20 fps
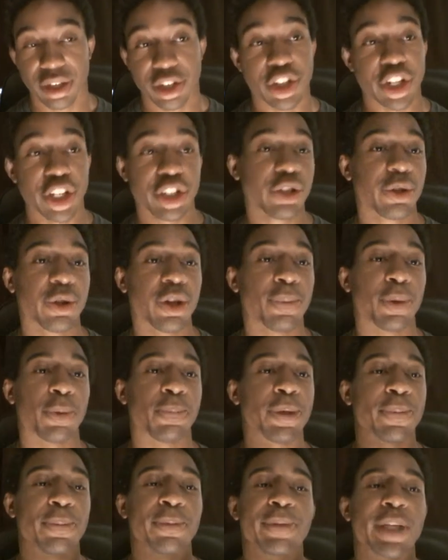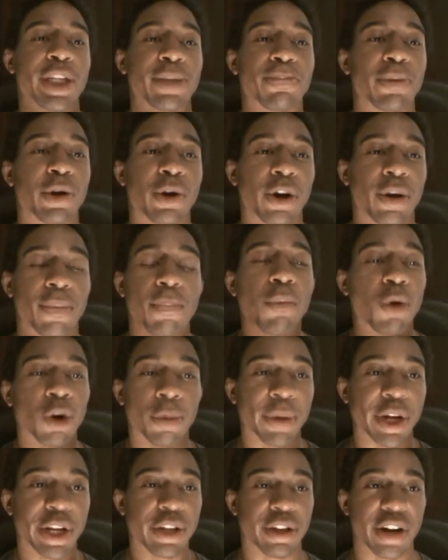disagreeable people make
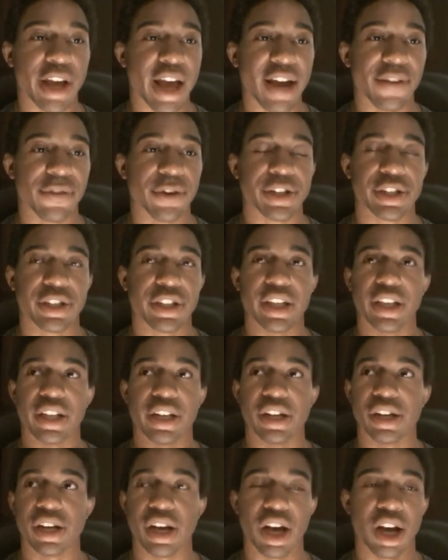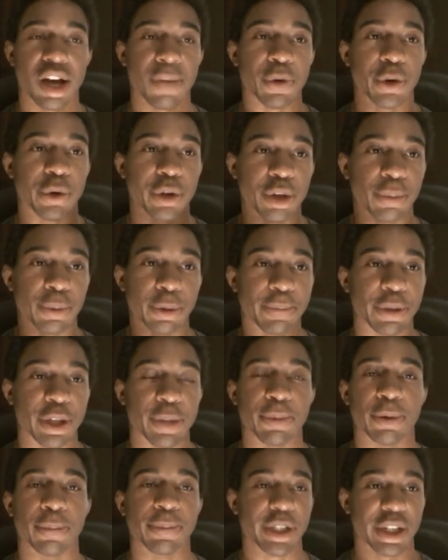more money on average than agreeable
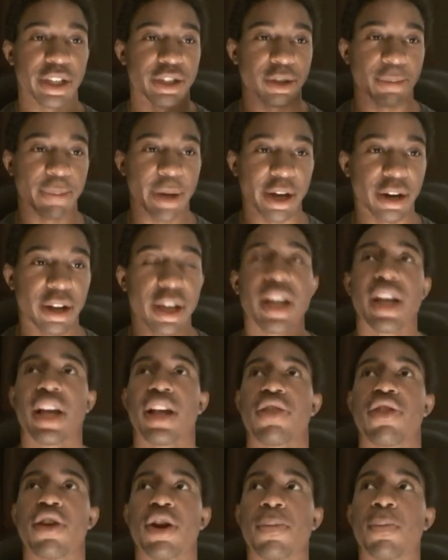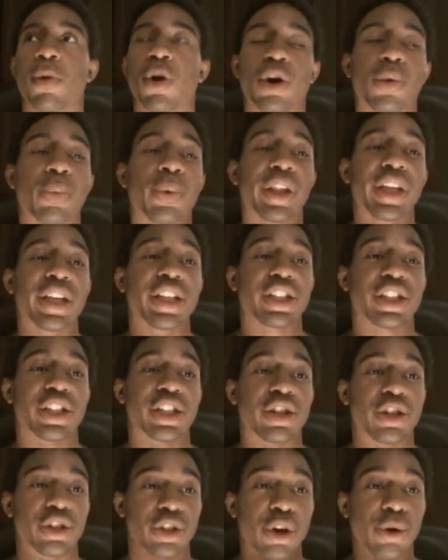people, because they're more willing
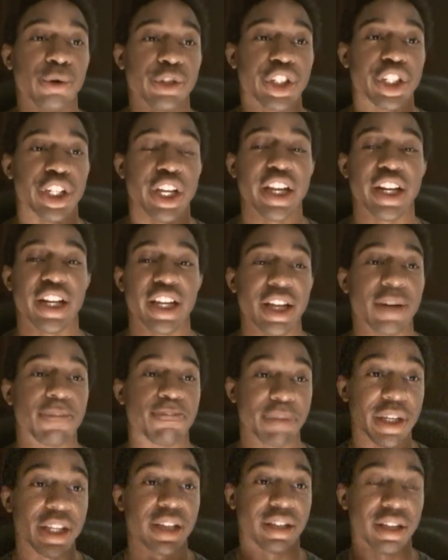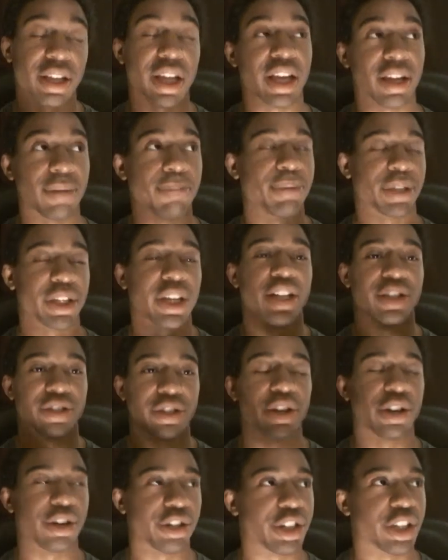to negotiate and because
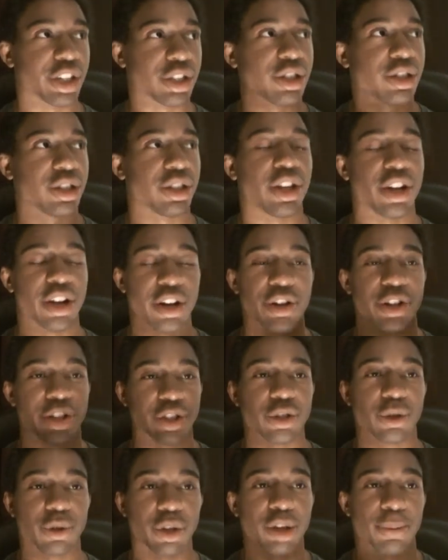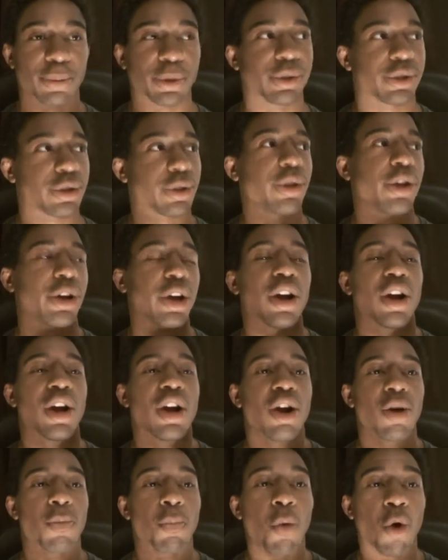they're disagreeable, so they're
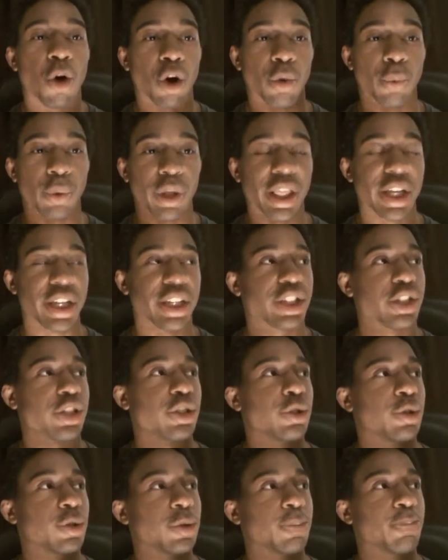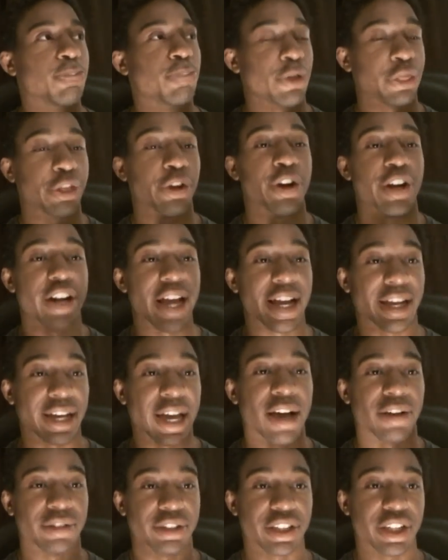more willing to put their neck
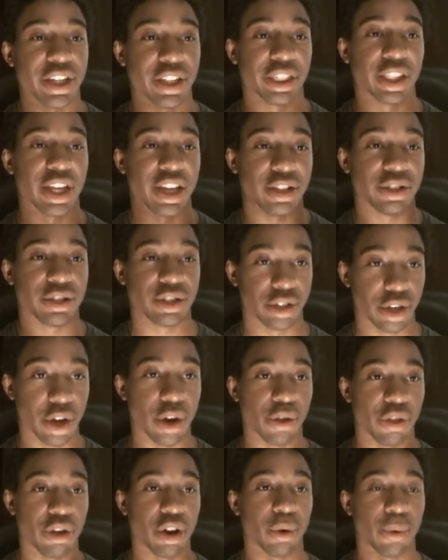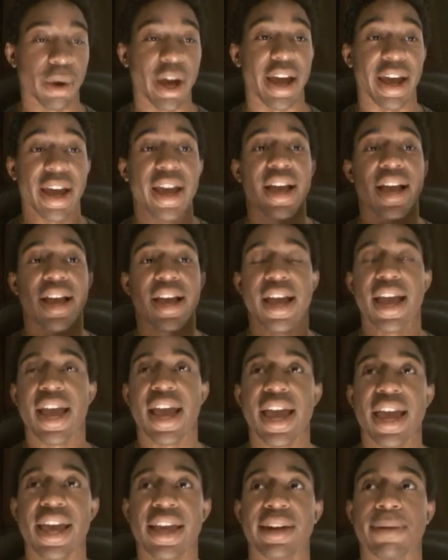out to get things to go their way.
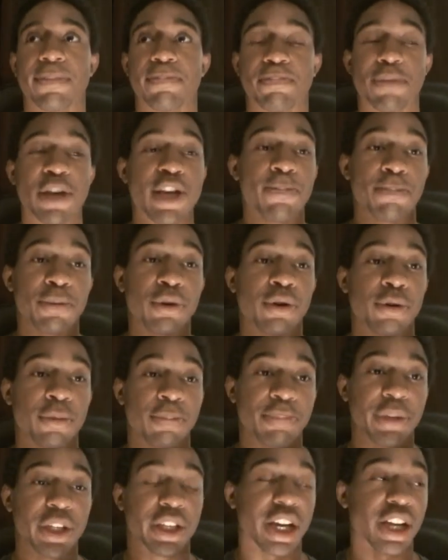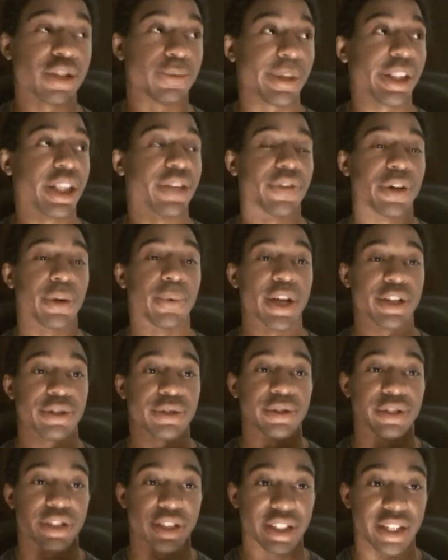And people, because we live in a
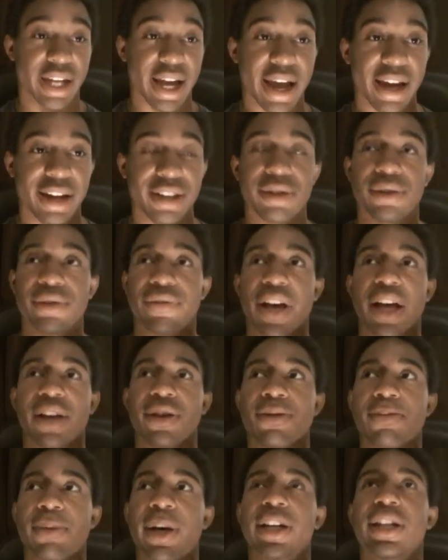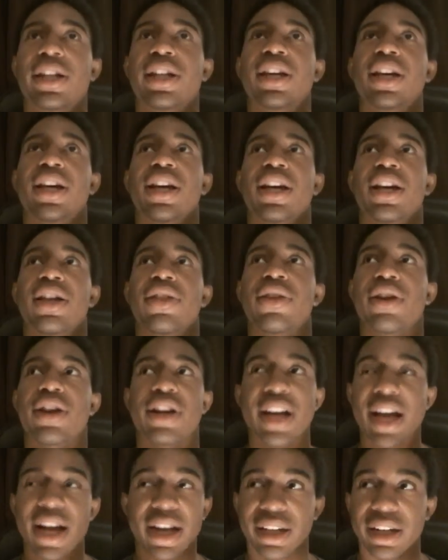Western society who value money,
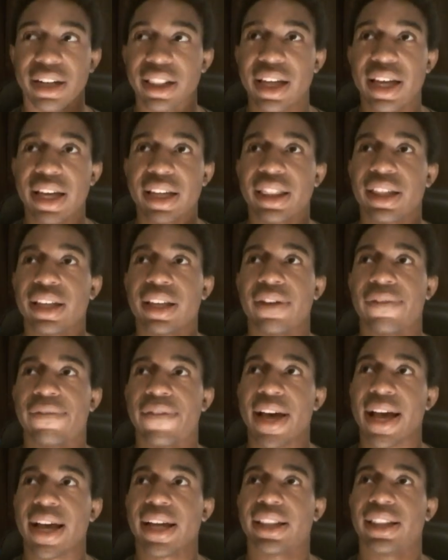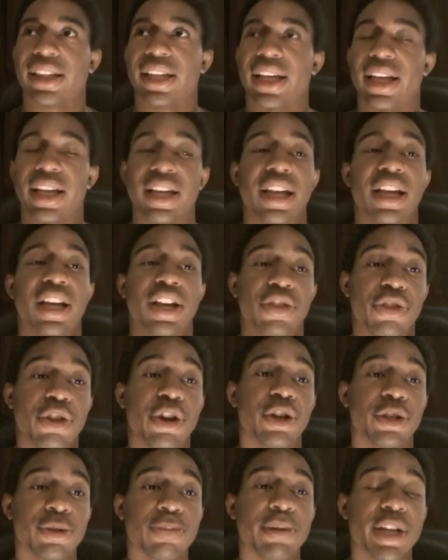they're not going to like the fact that
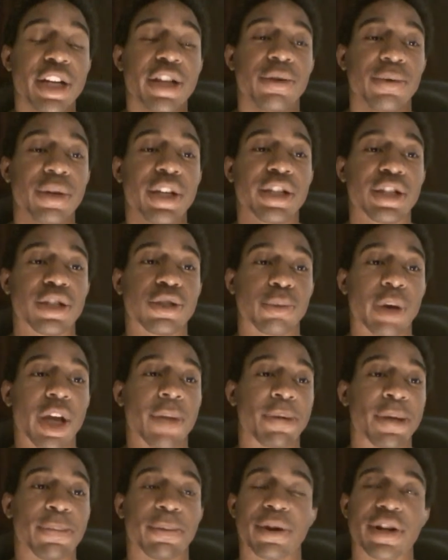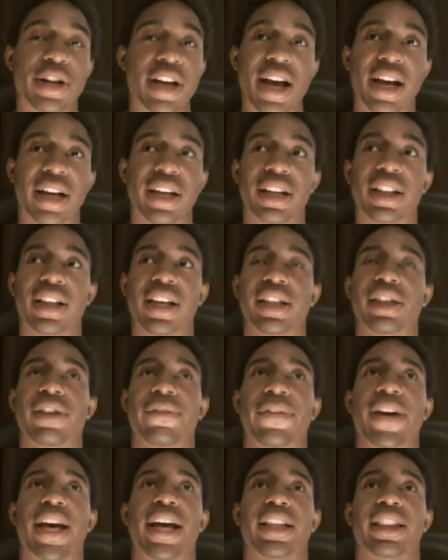there's many reasons why people are not going to like
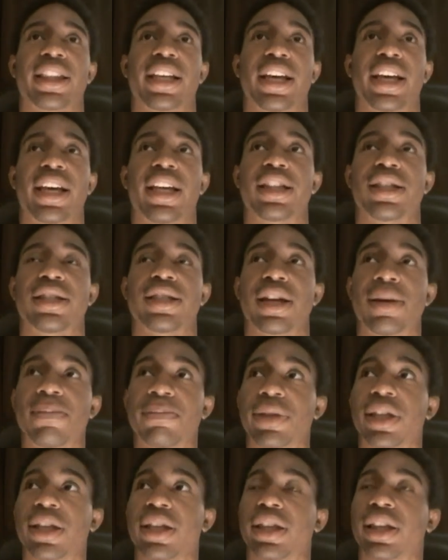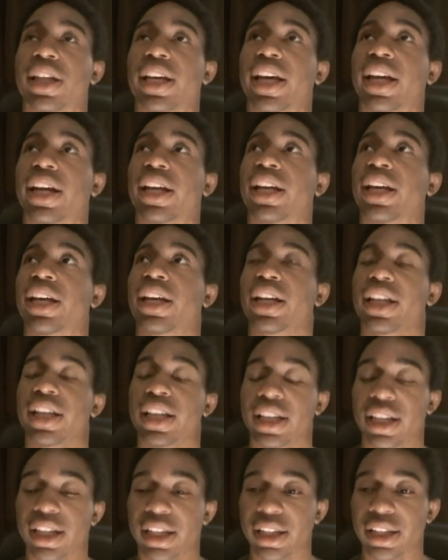the fact that something that
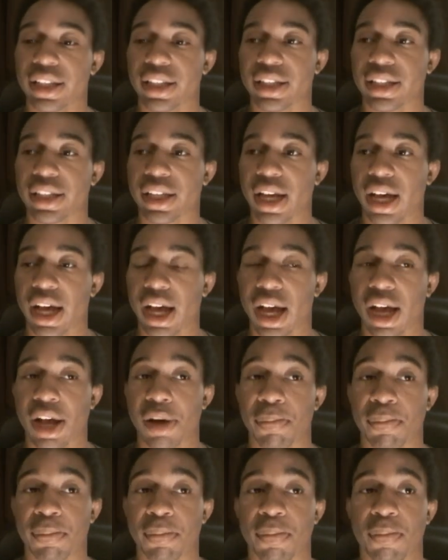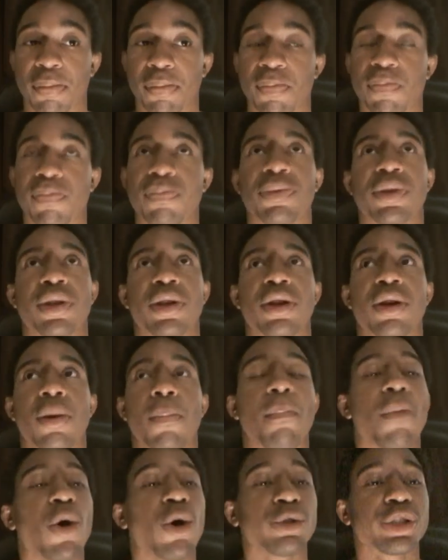is
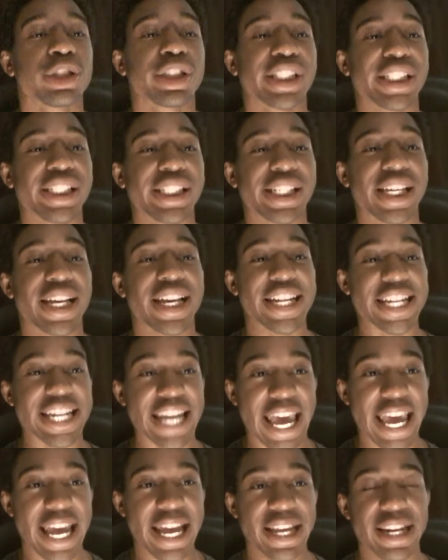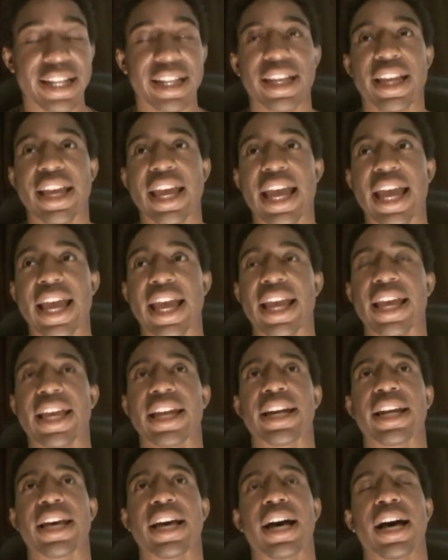mostly innate
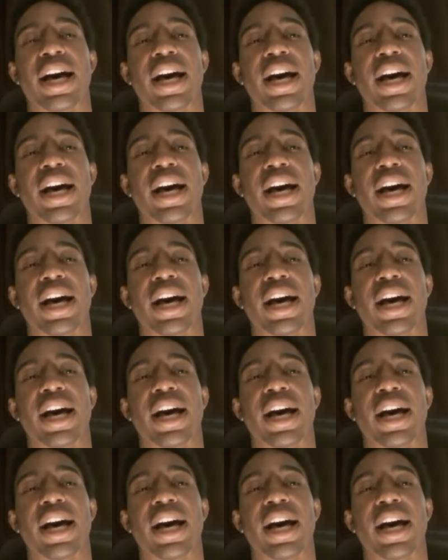and